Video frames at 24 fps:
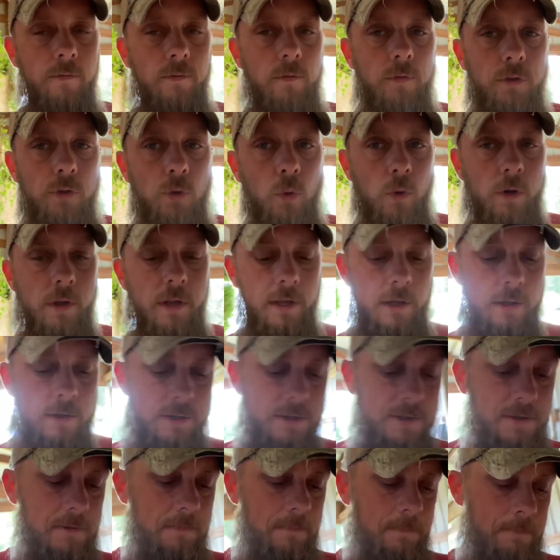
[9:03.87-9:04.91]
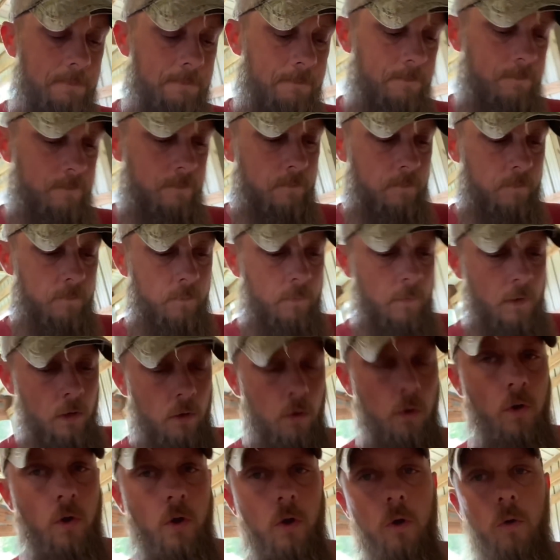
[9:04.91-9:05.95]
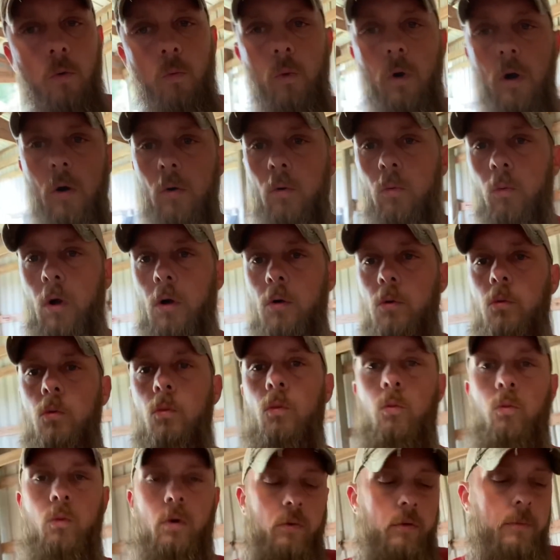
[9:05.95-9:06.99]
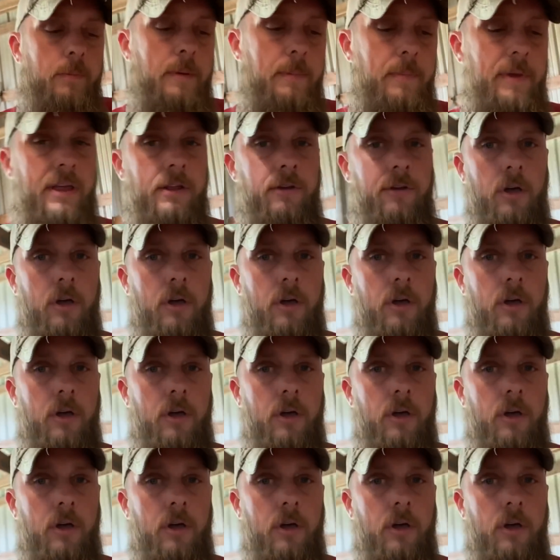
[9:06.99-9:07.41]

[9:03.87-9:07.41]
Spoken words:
your kids? What would be being done